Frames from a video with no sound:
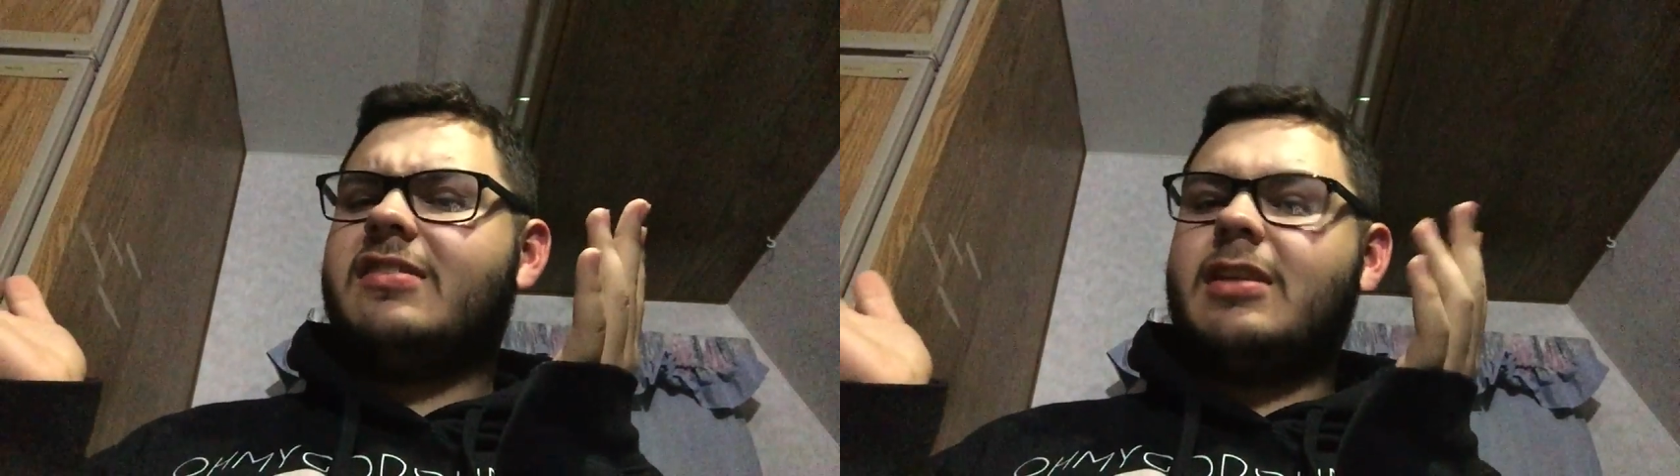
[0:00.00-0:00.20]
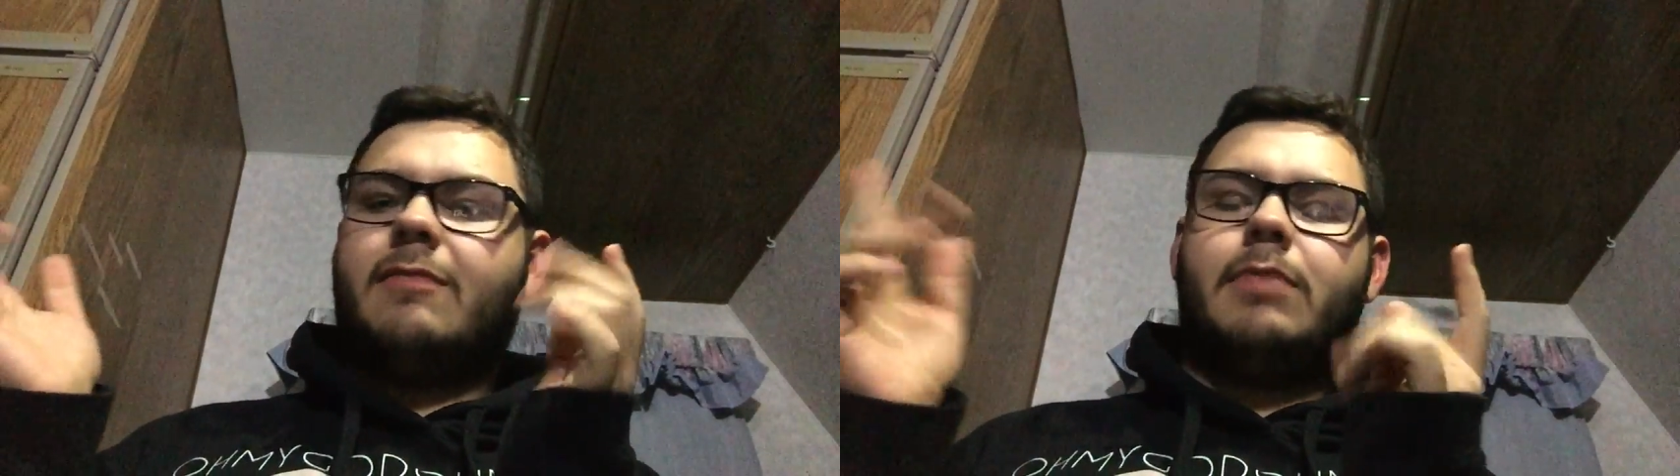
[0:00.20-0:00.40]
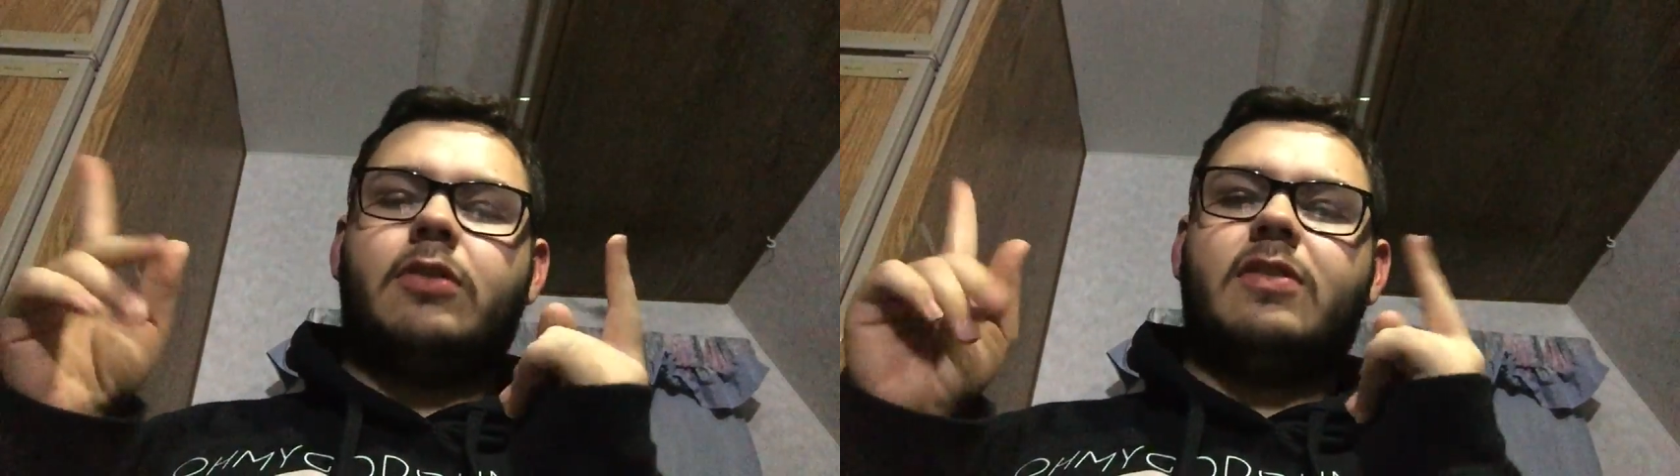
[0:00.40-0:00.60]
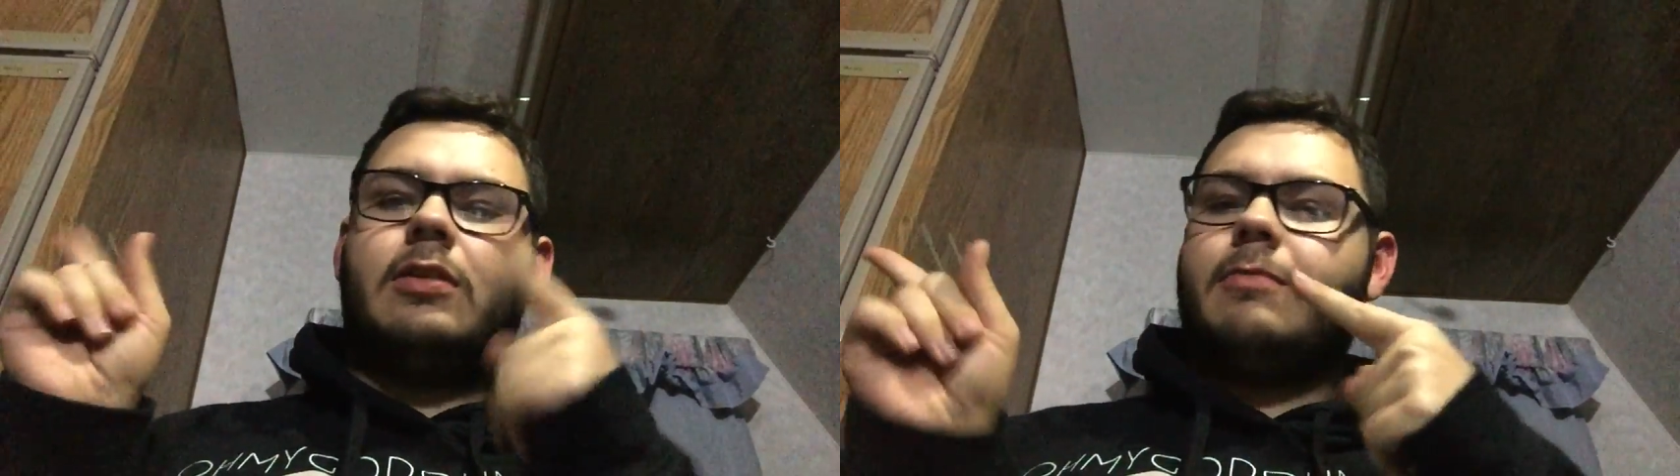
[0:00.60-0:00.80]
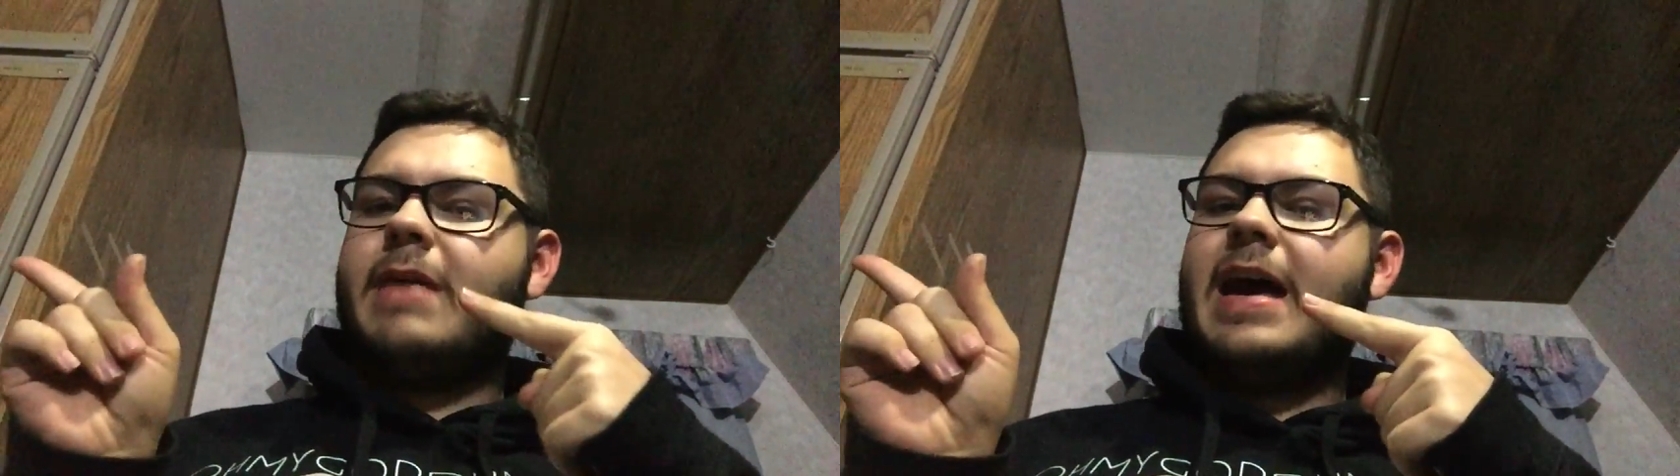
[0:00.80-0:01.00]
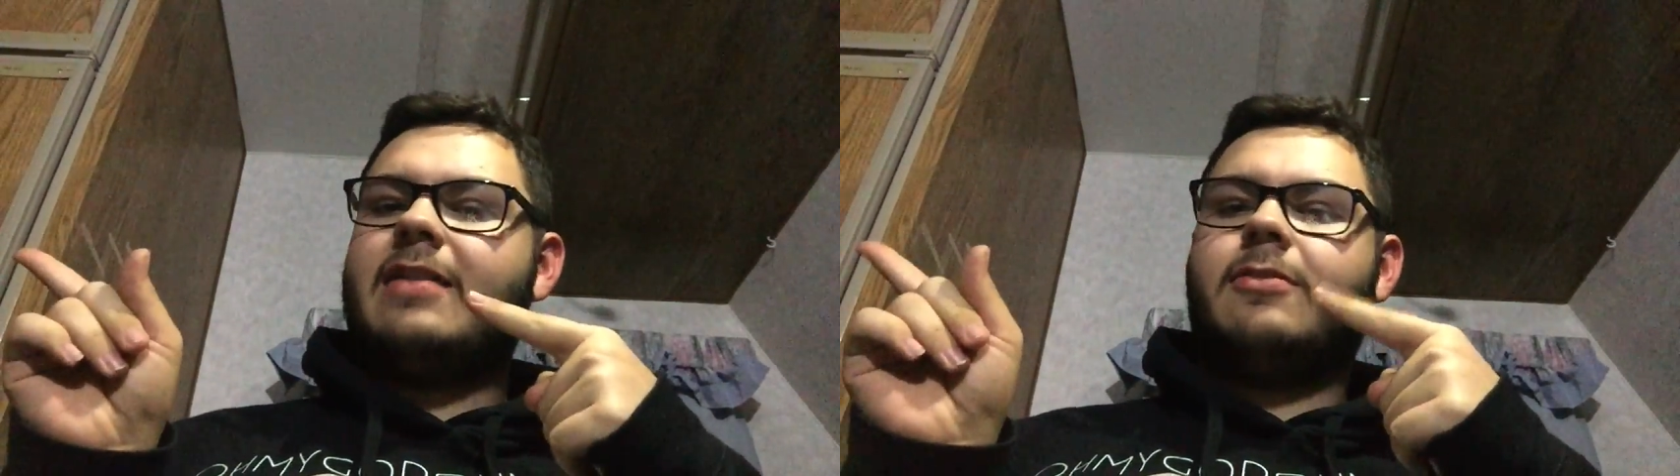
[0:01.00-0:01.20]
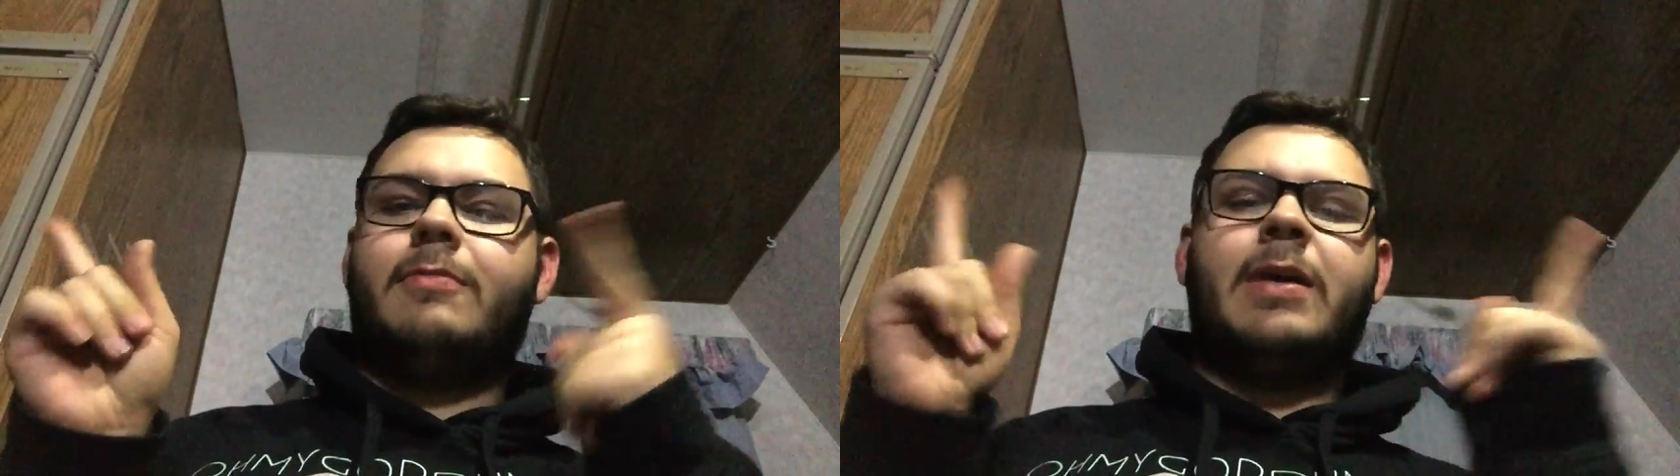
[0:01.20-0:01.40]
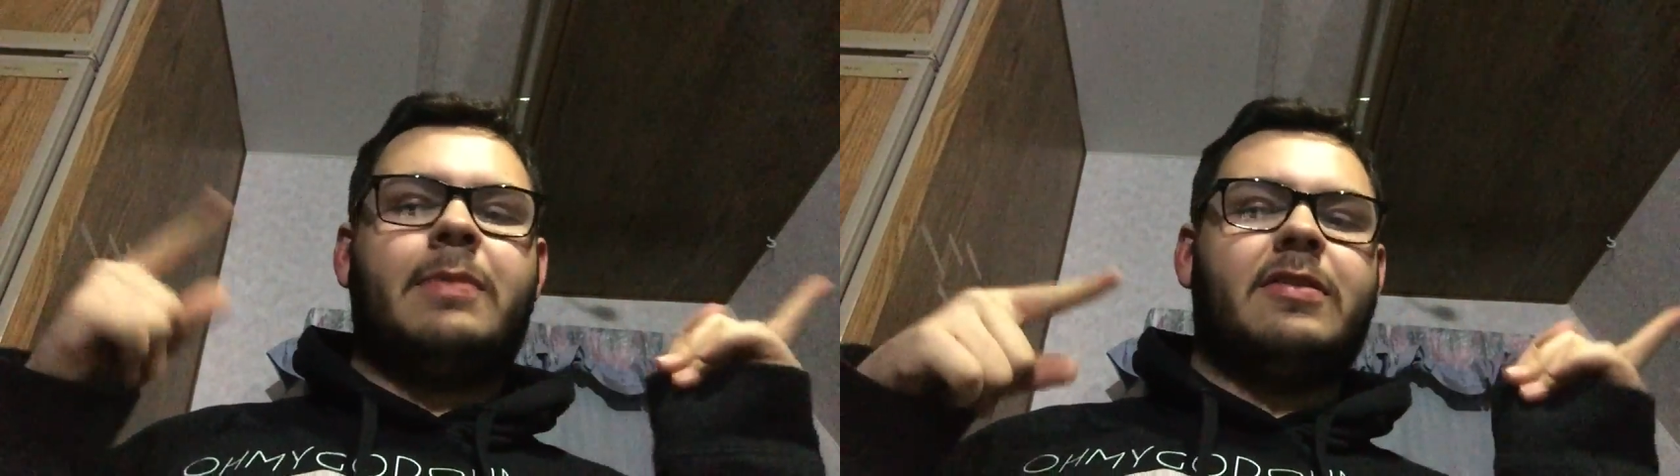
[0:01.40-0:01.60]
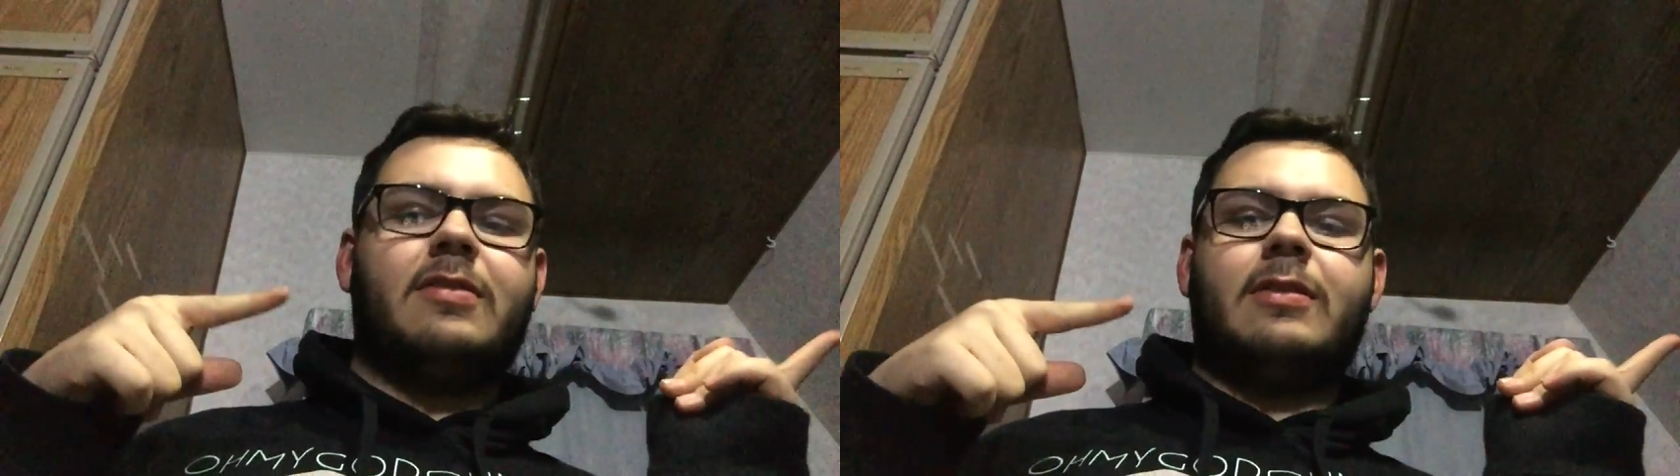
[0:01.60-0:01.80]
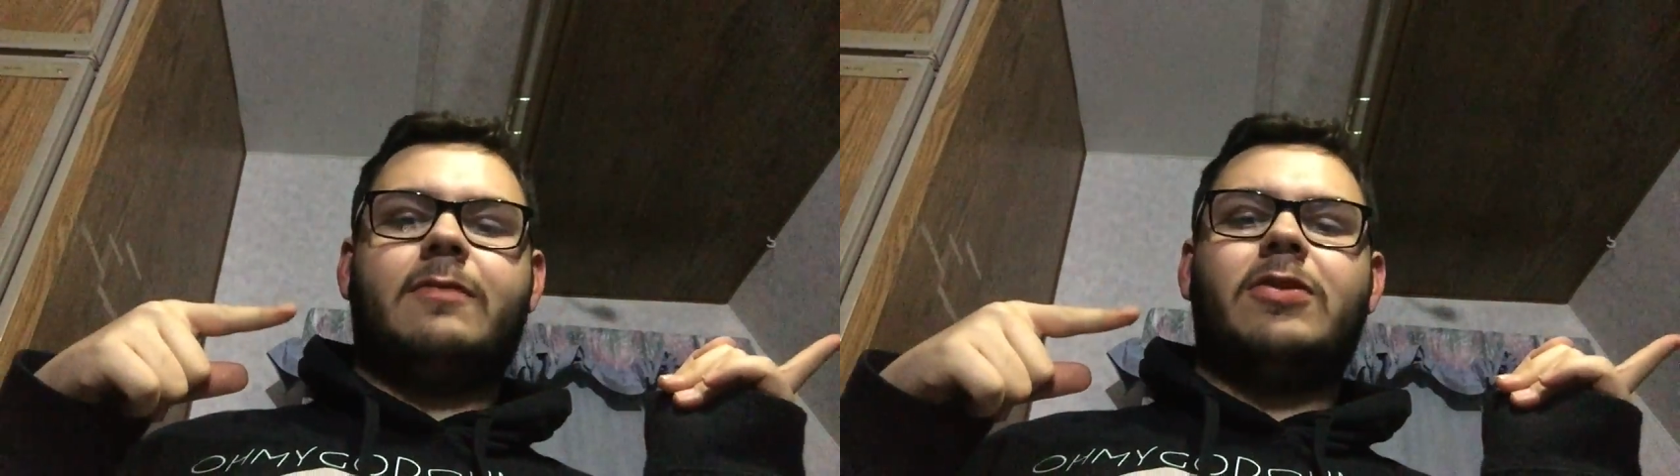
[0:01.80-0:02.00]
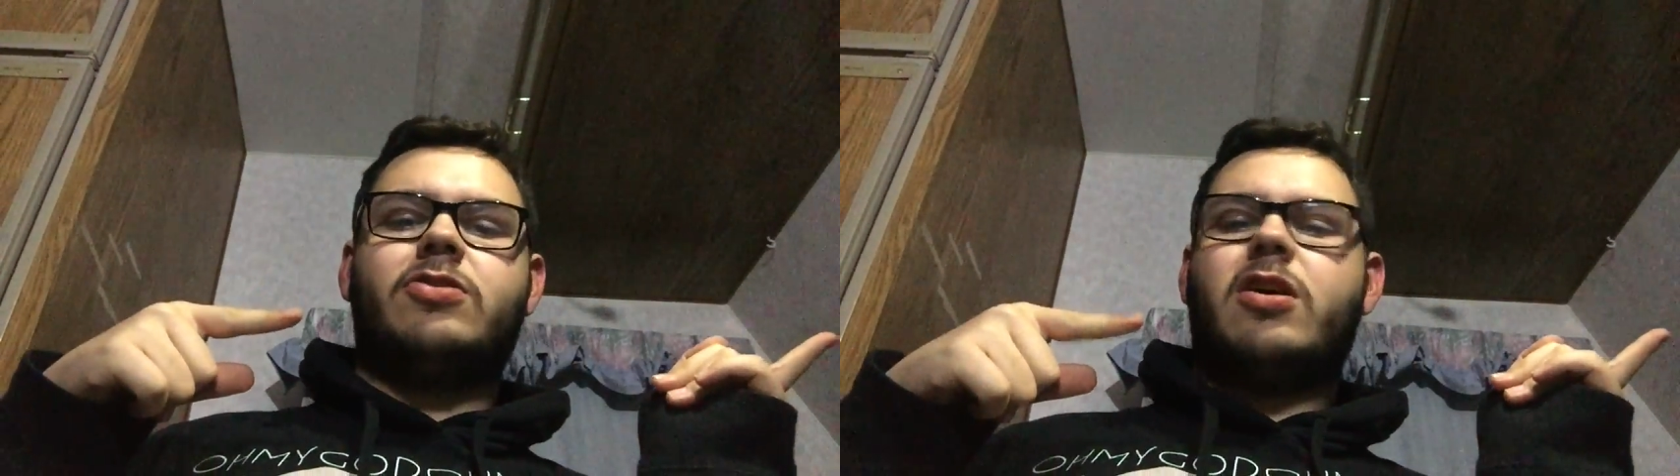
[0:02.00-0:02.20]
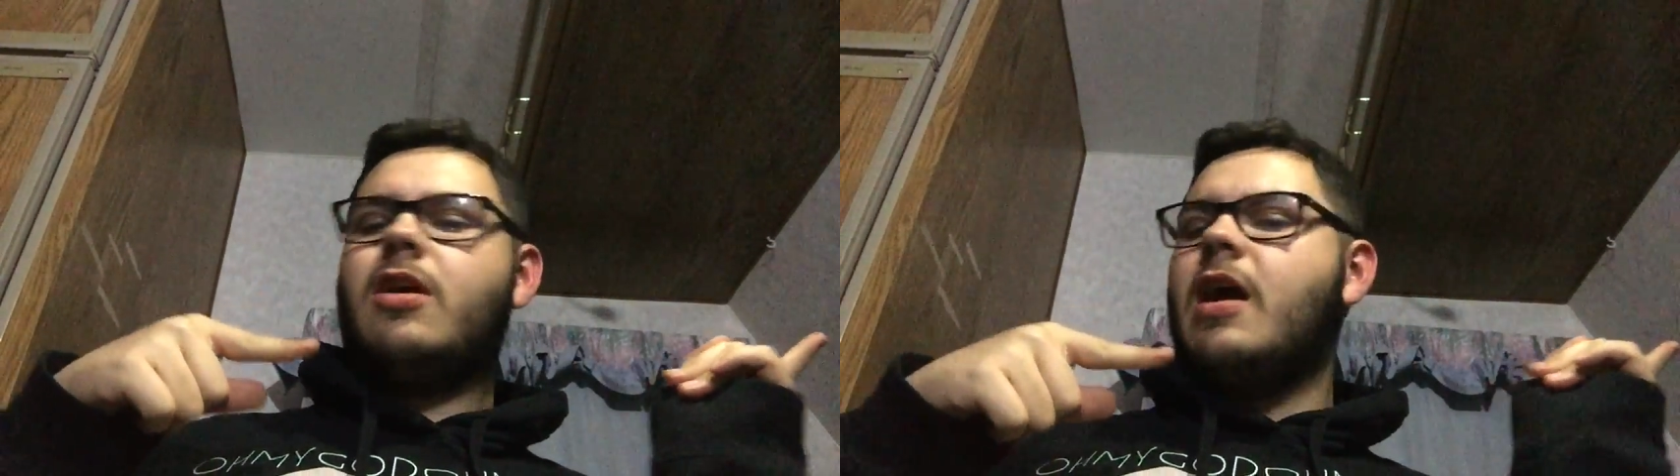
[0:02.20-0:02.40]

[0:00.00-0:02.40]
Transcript: that I've posted in the past or might post in the future,